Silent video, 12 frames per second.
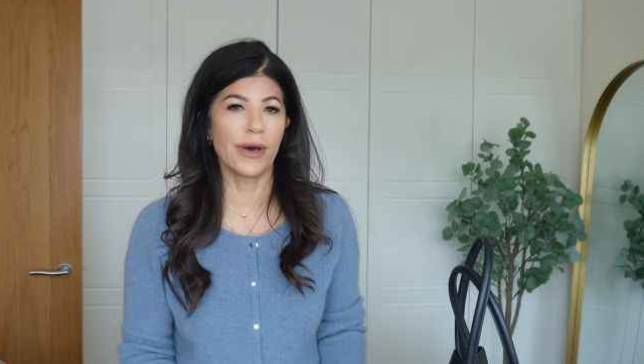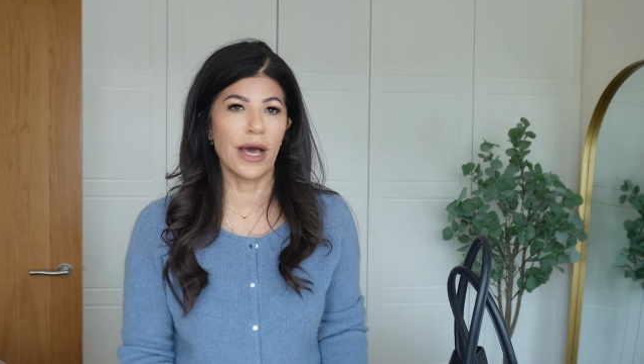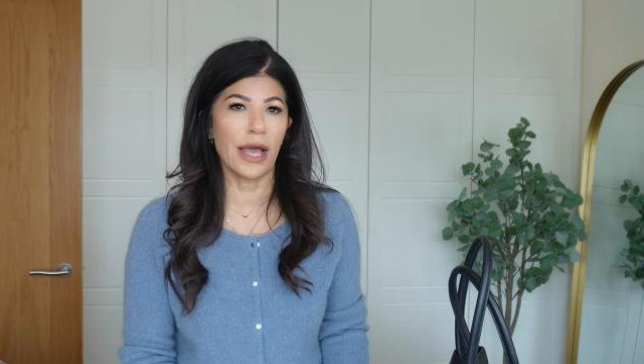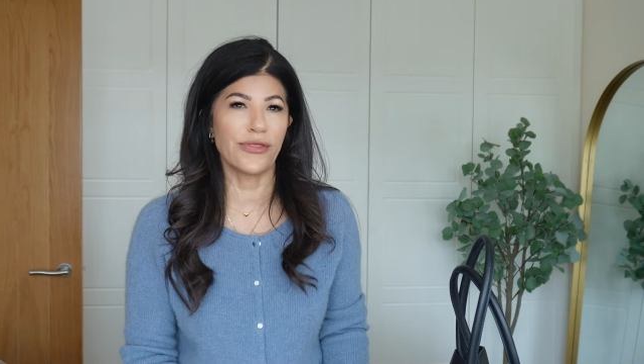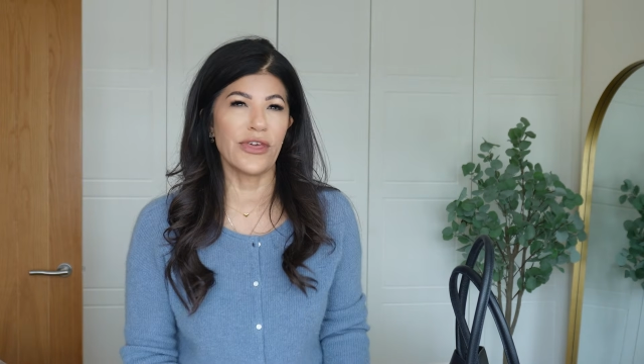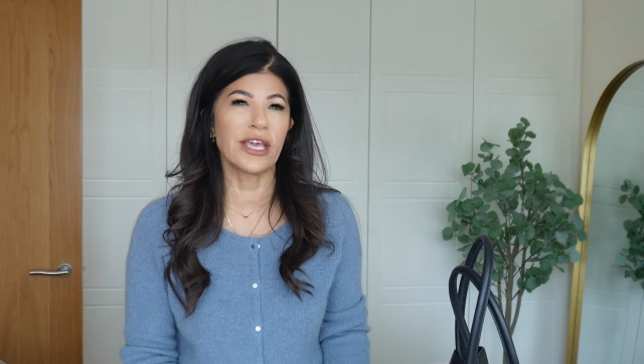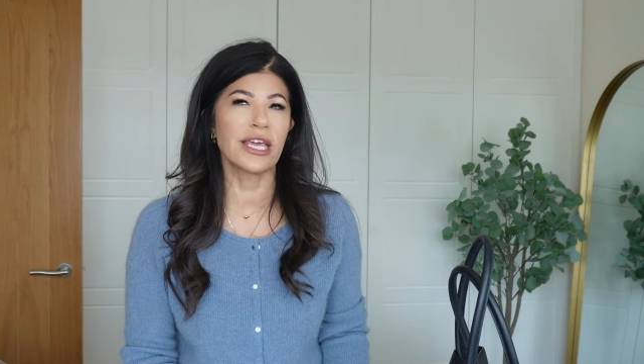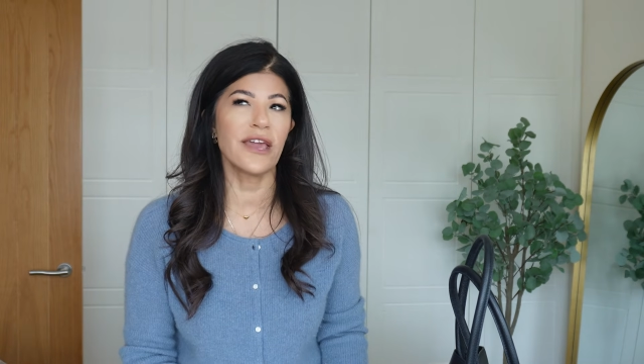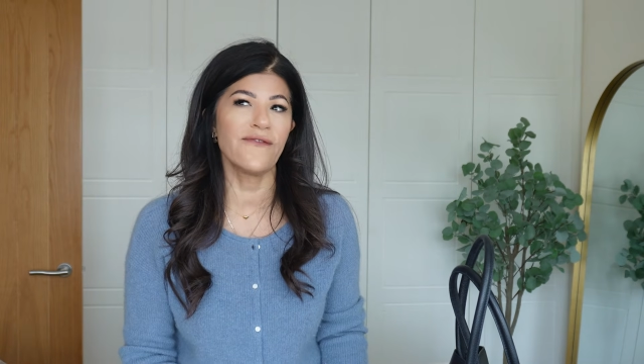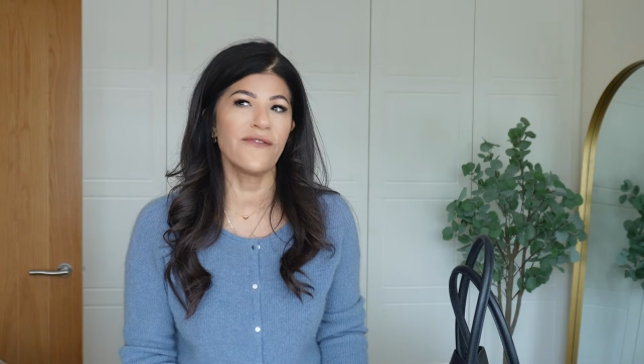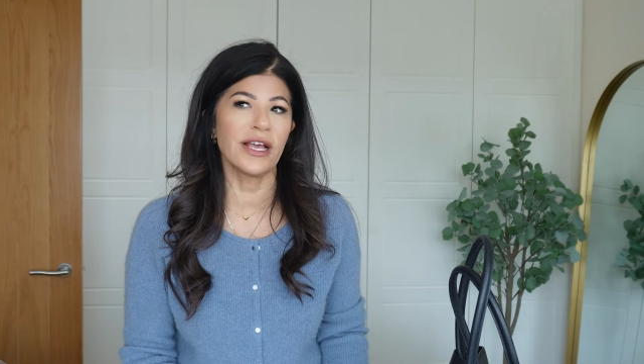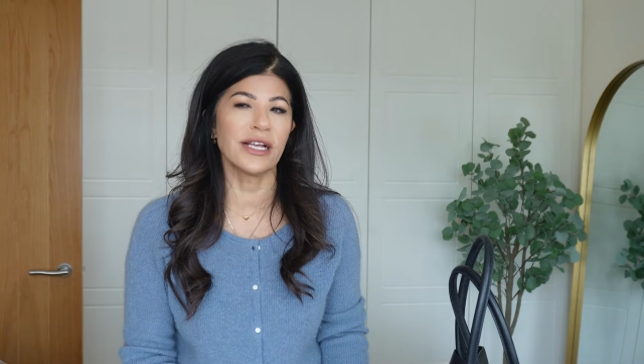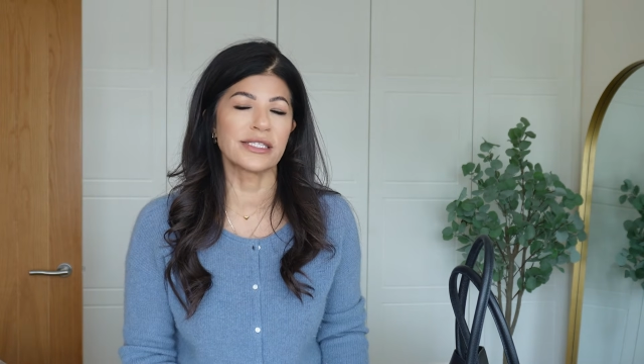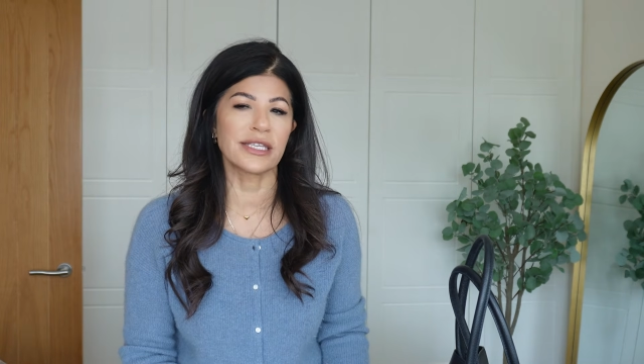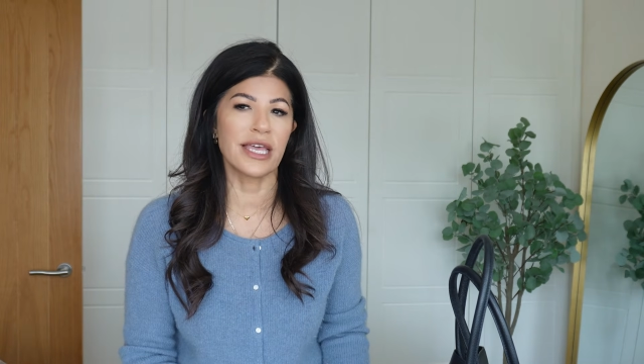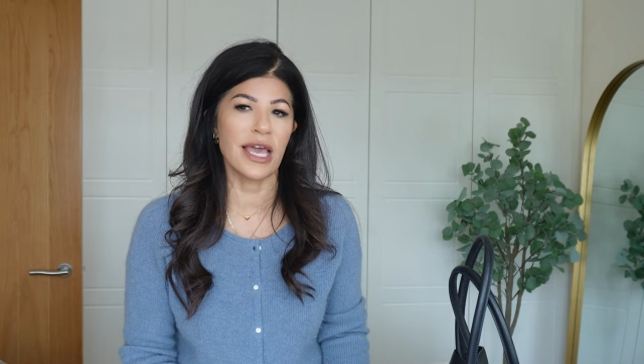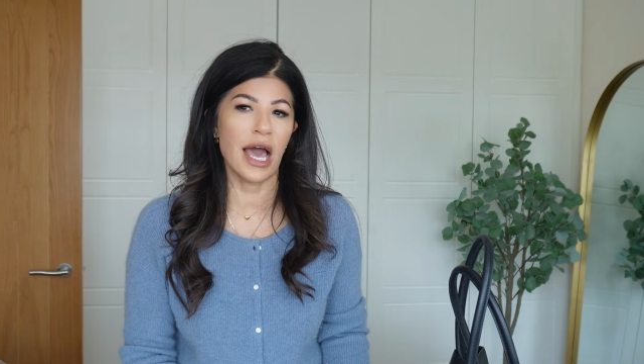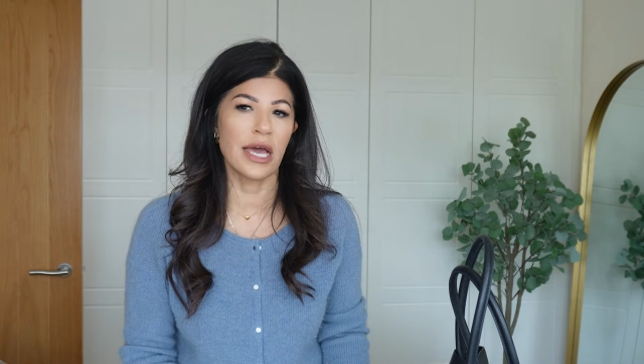but I think it
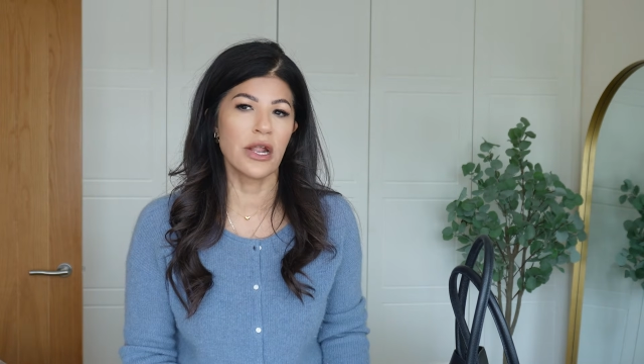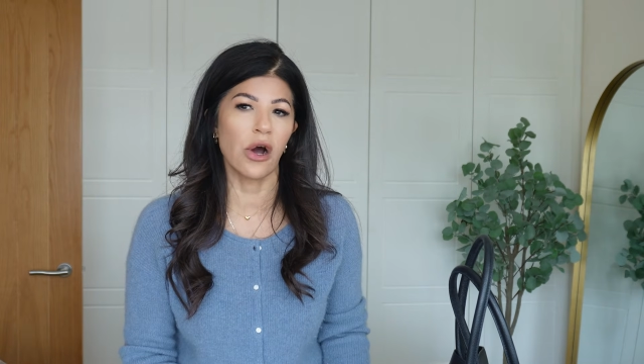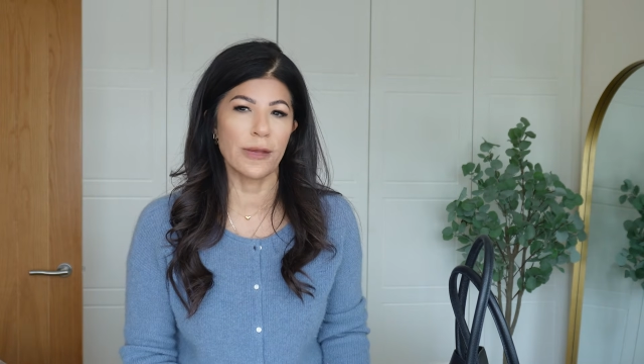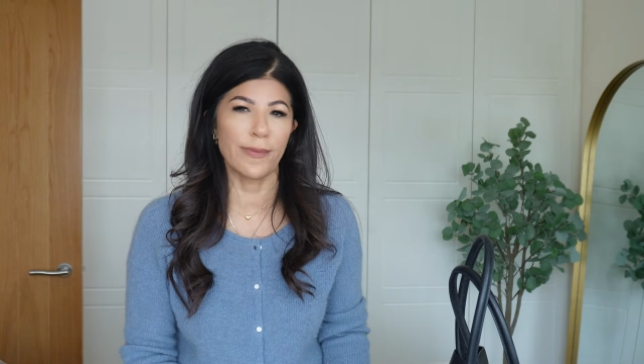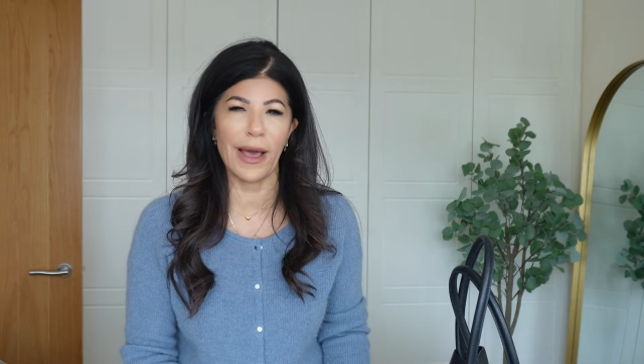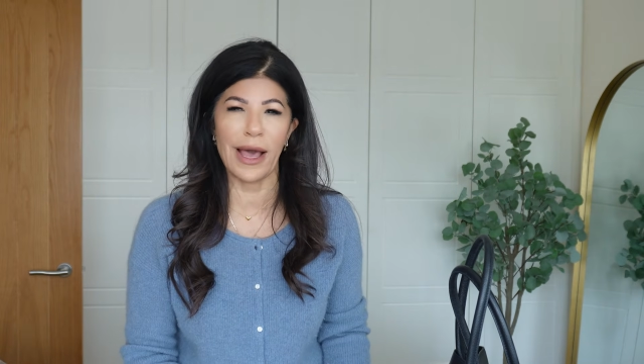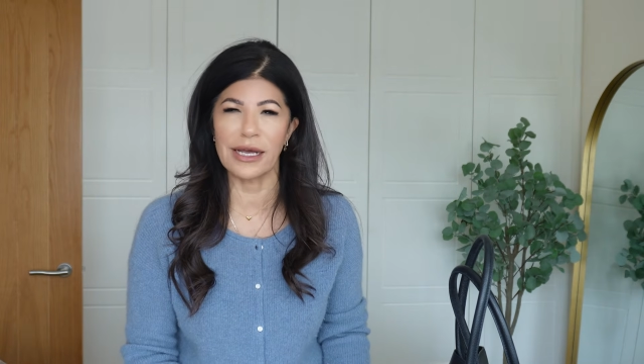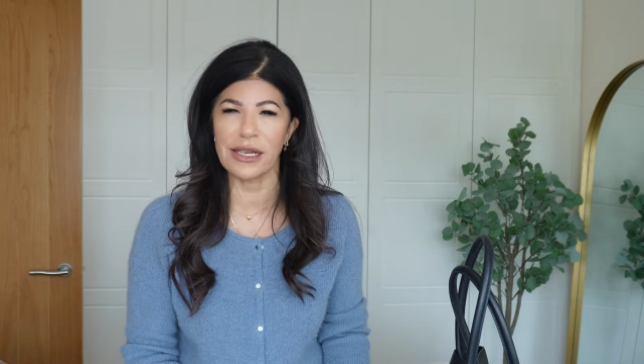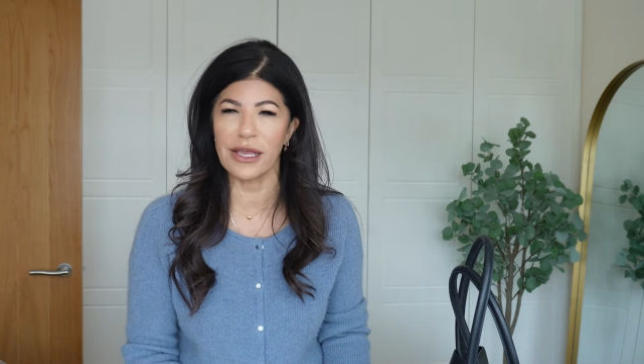fits an iPad,